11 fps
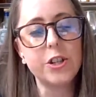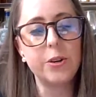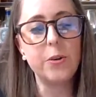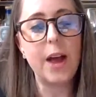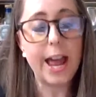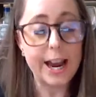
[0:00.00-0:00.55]

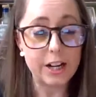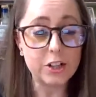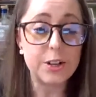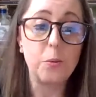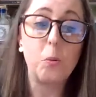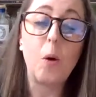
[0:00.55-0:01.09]
to age
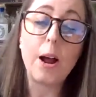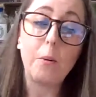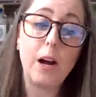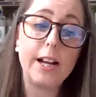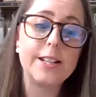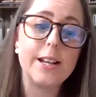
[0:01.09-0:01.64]
than white
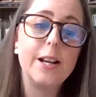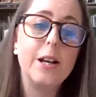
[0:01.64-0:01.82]
wines.